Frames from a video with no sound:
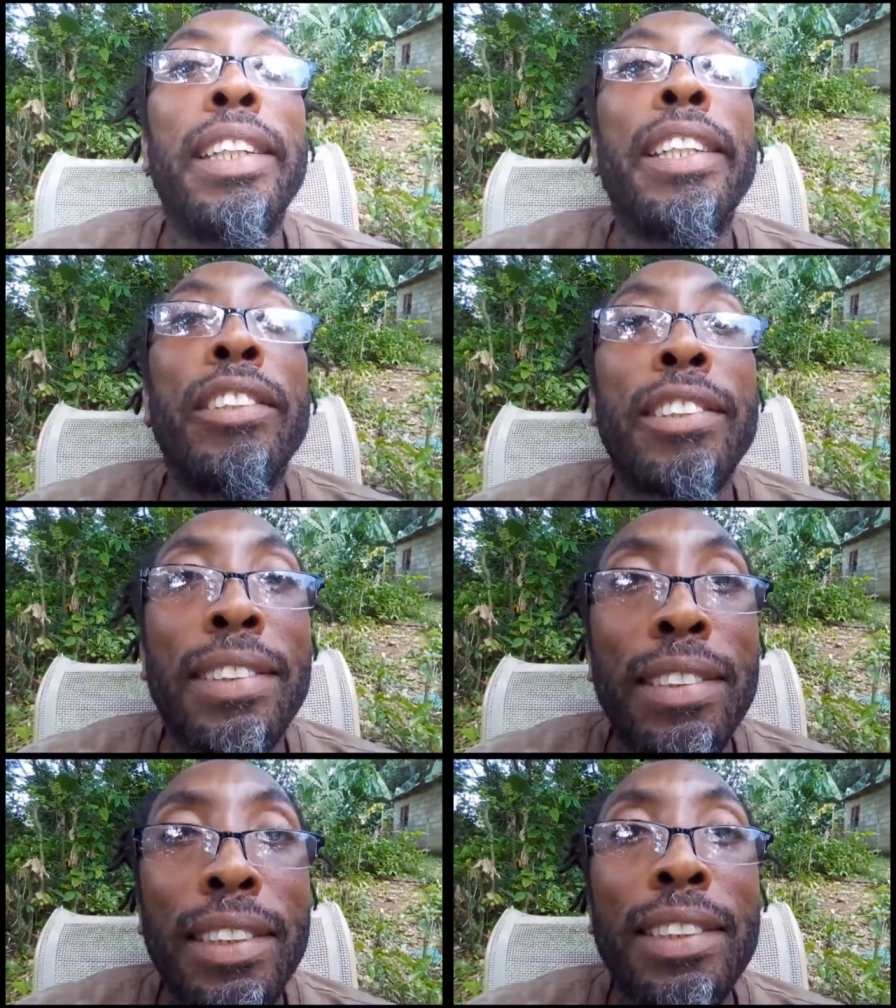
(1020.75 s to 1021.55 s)
in your
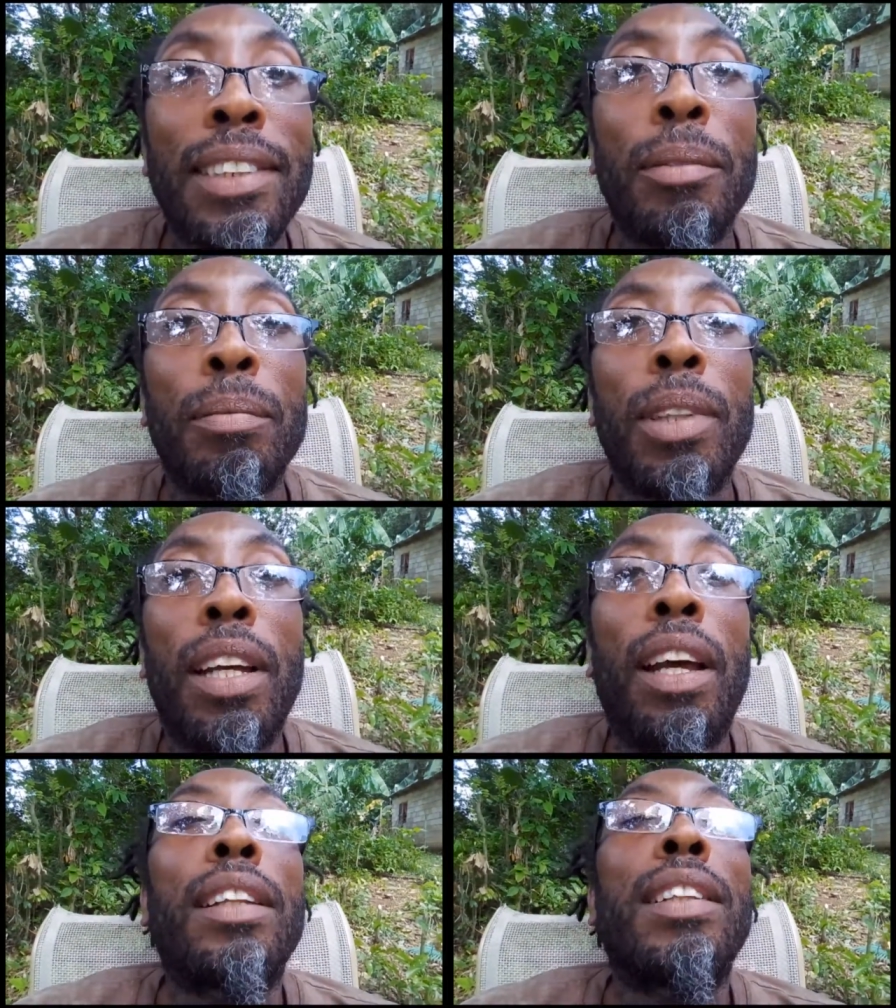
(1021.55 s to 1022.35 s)
system.
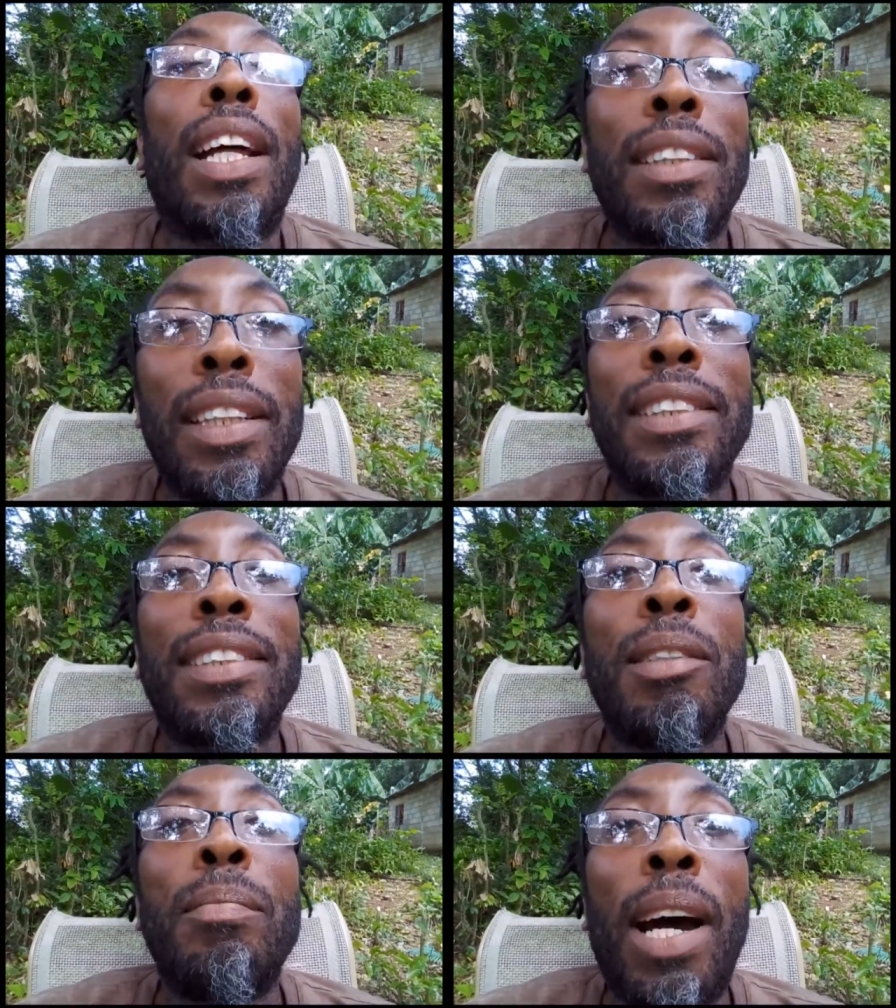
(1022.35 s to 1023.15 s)
That
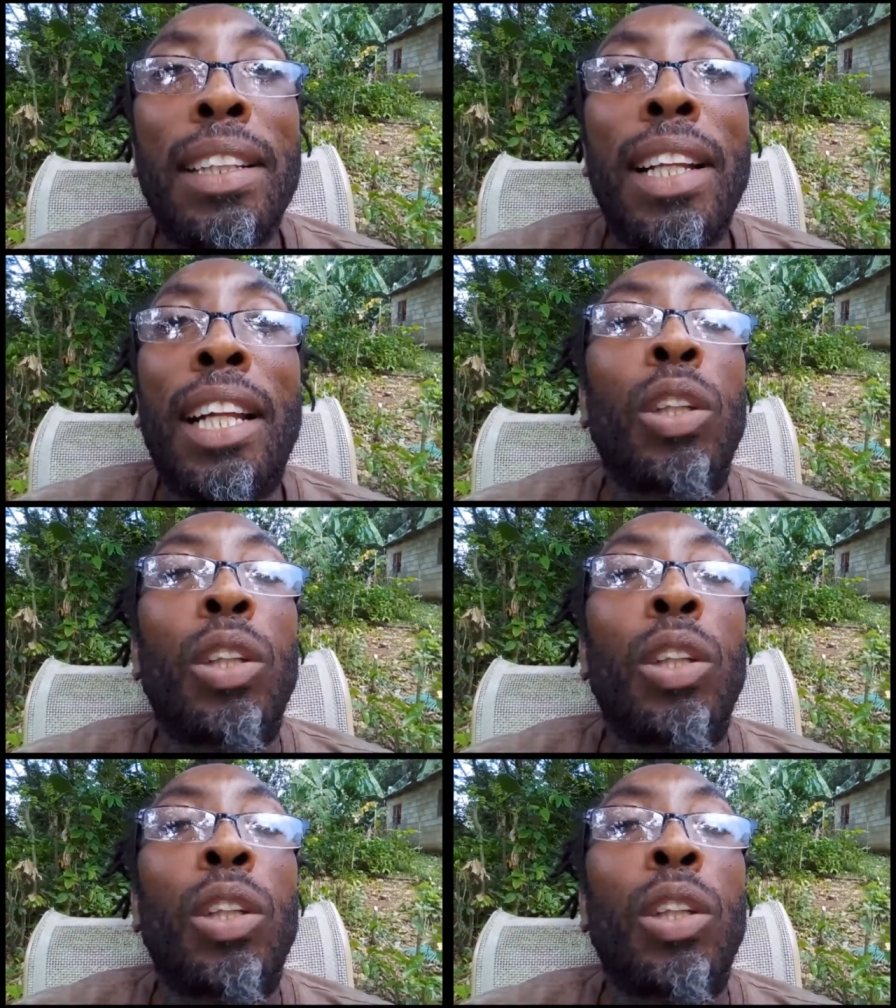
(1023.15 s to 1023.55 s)
is the man that